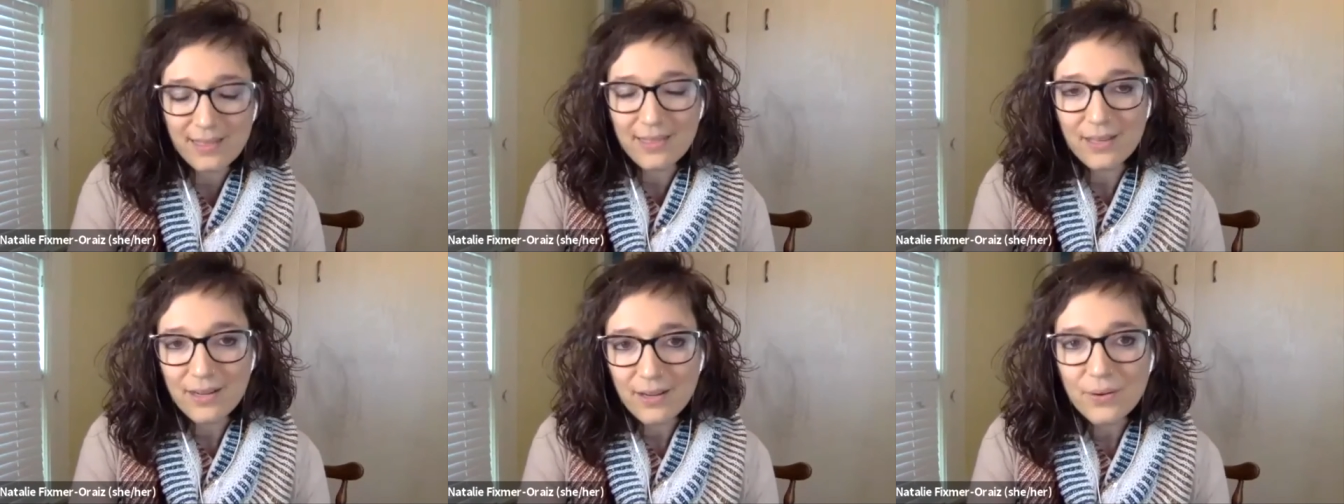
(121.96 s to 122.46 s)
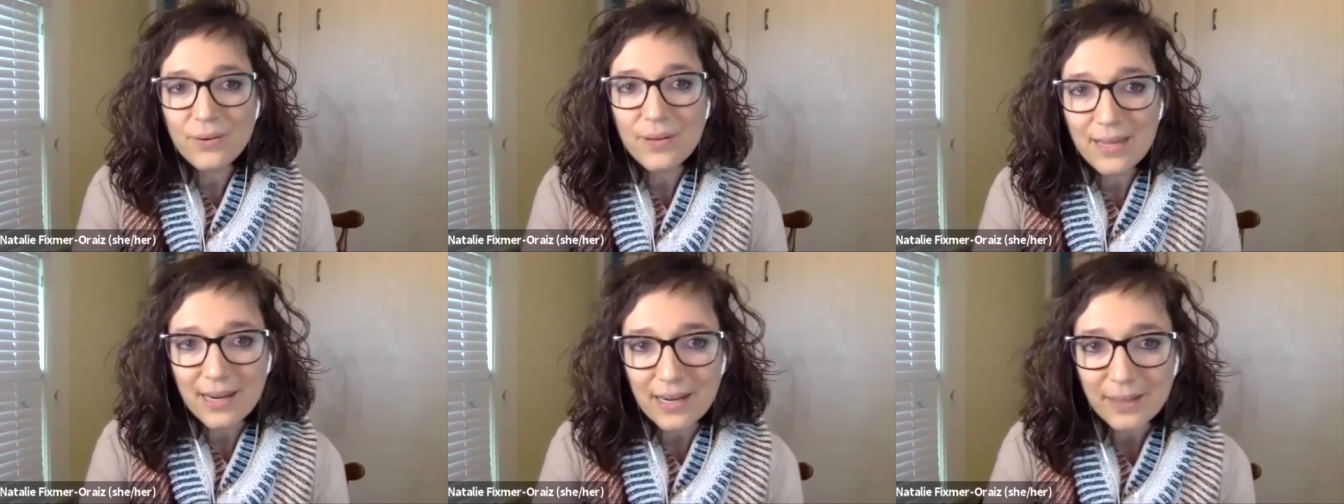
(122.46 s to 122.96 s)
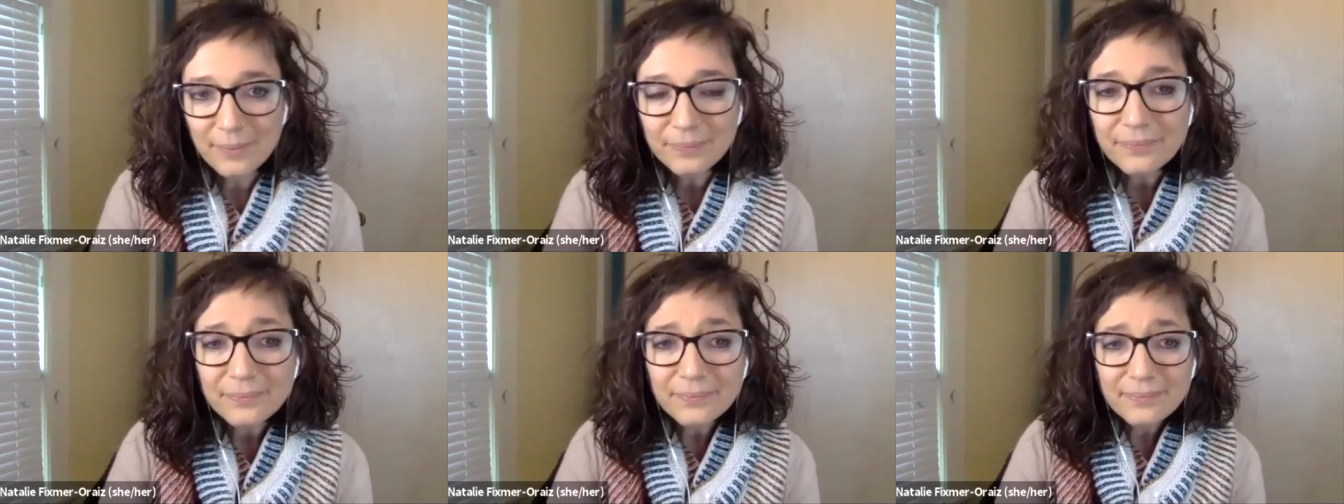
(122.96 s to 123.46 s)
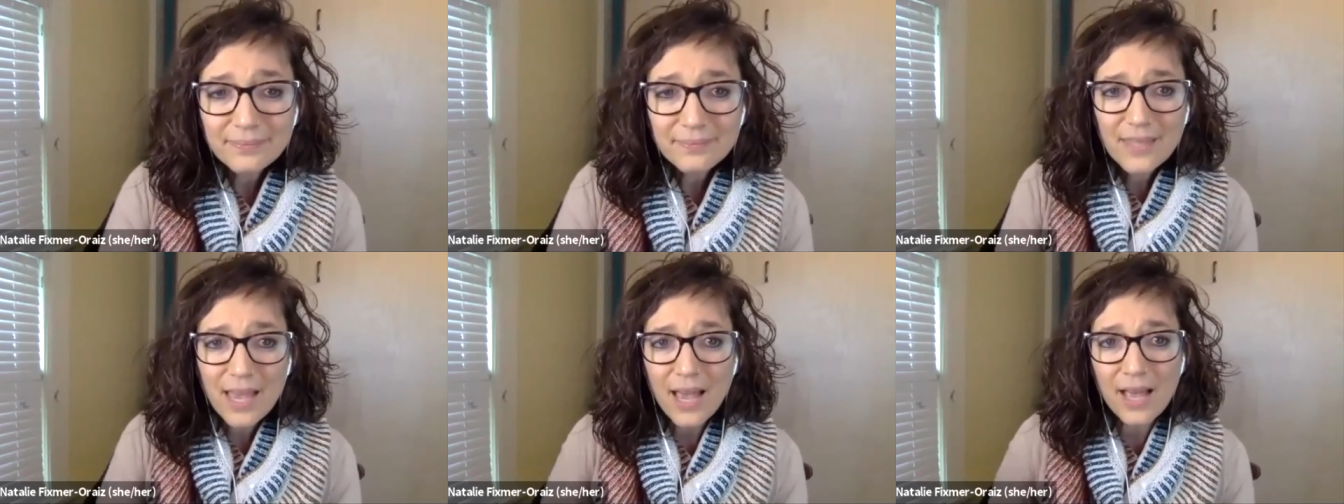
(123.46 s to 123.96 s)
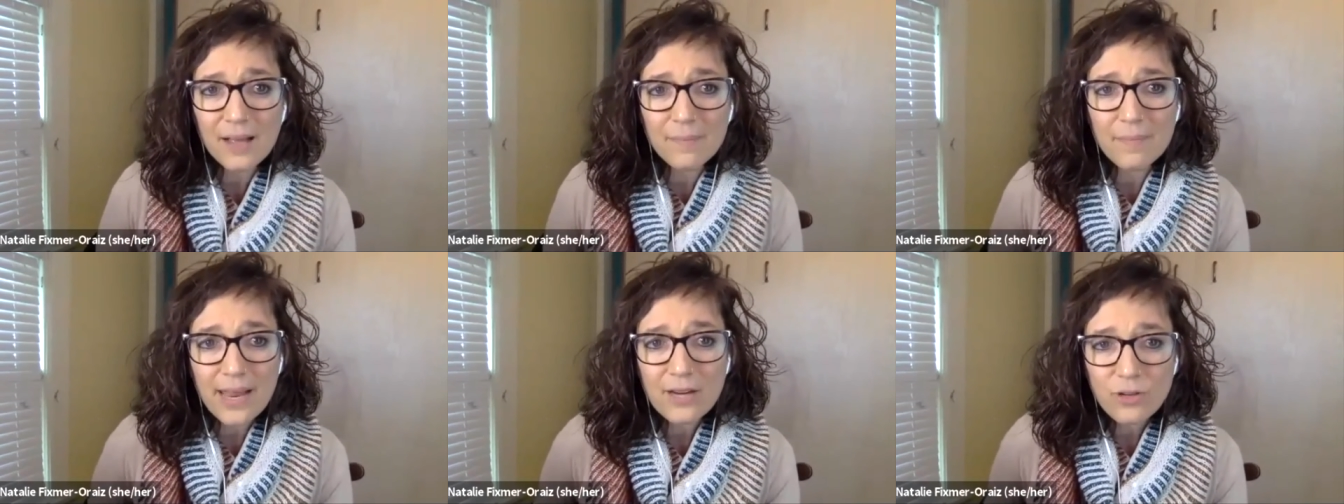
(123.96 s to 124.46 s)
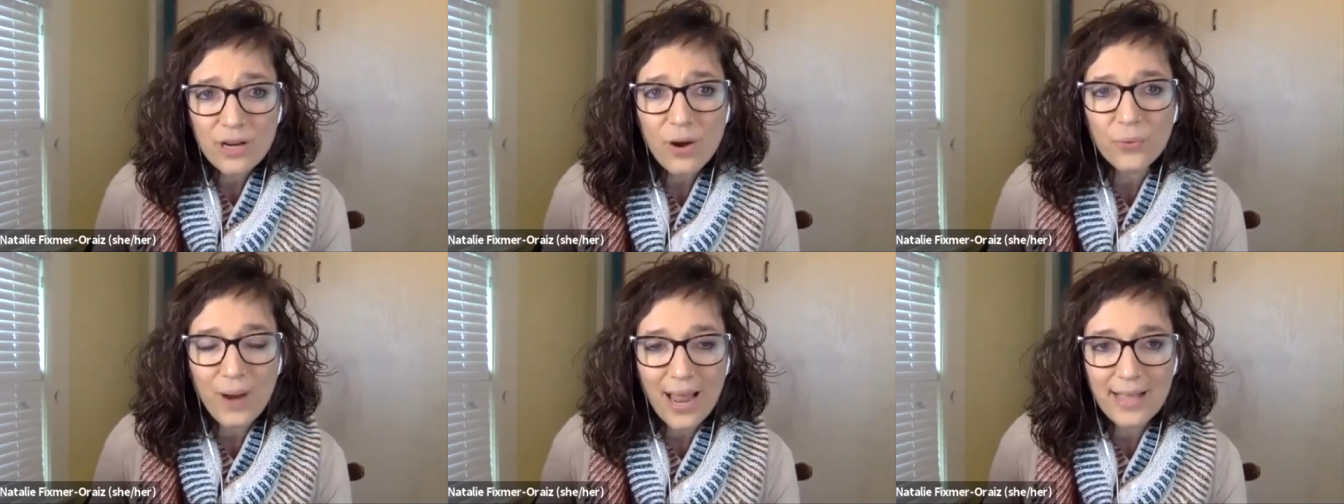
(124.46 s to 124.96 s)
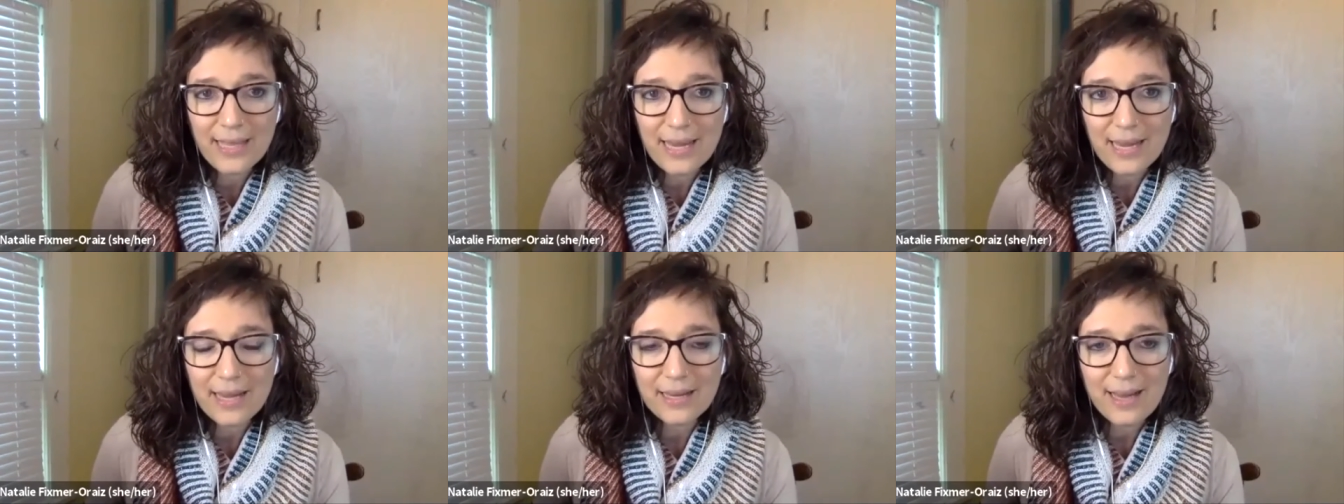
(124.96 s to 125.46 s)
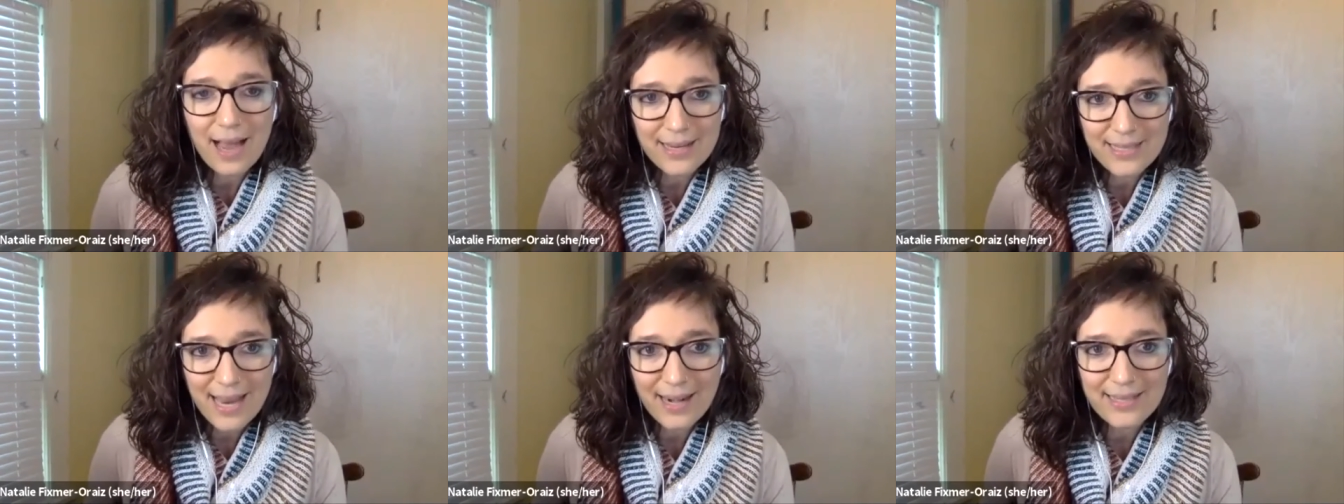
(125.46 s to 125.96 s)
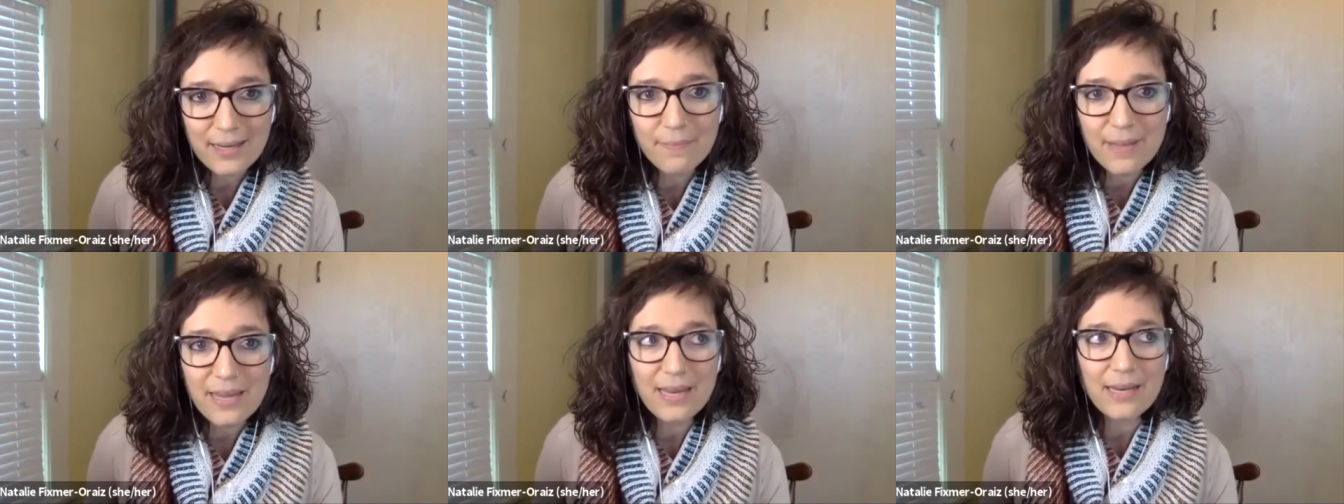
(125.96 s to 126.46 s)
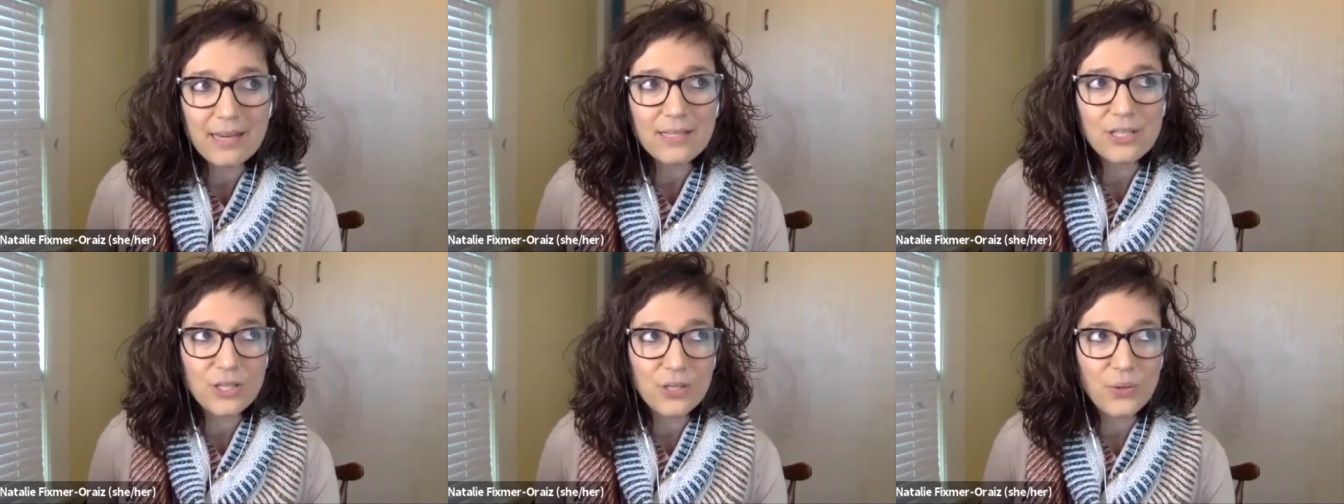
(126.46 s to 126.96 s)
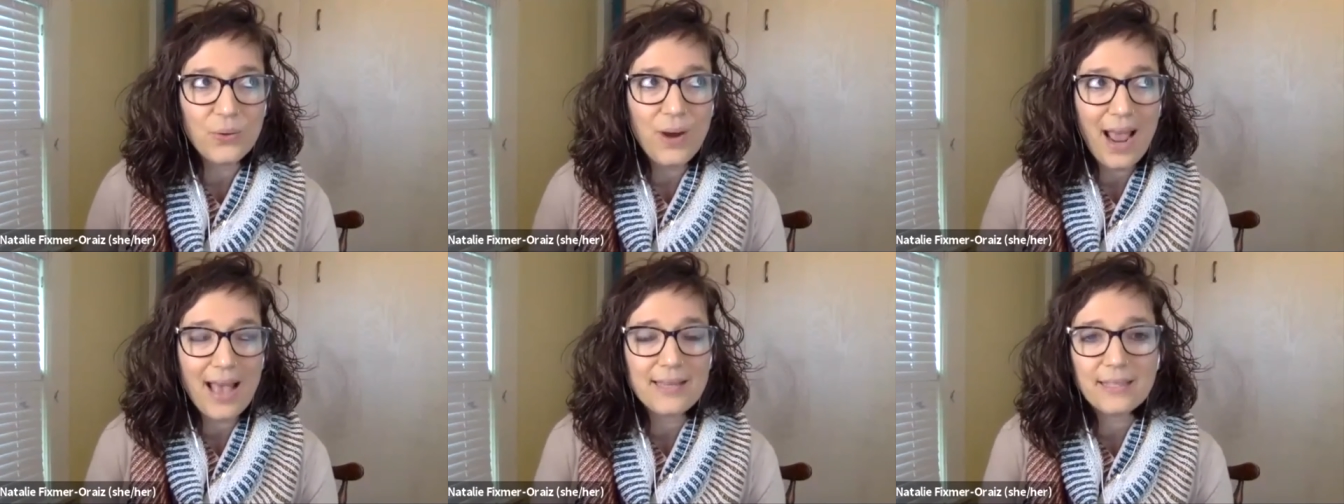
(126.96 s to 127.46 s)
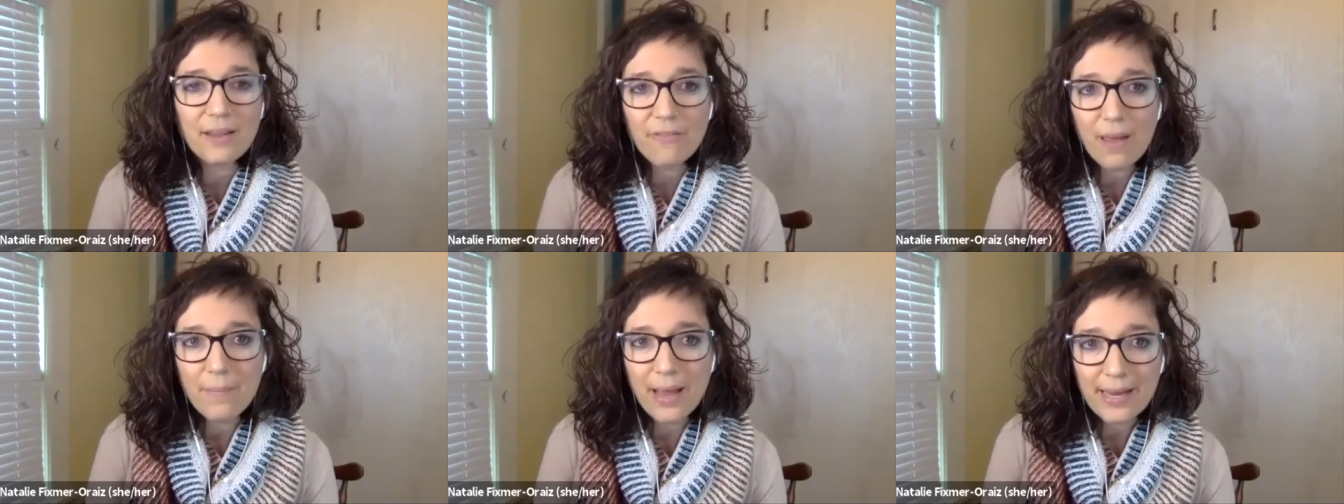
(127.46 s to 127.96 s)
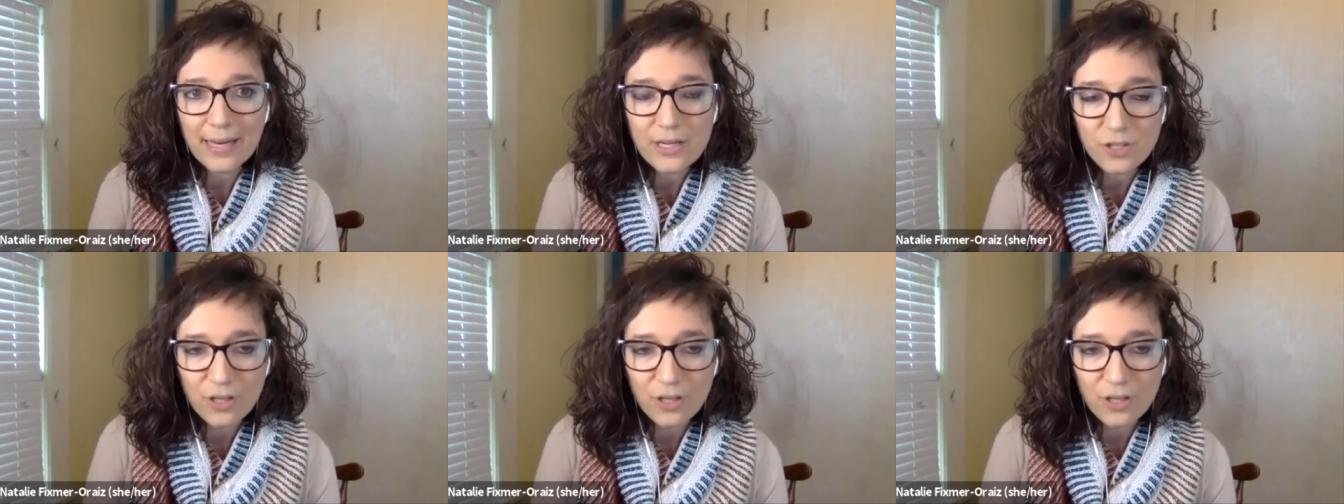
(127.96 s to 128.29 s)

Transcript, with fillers: in the new year, um, Andrea O'Reilly contacted me to ask if I might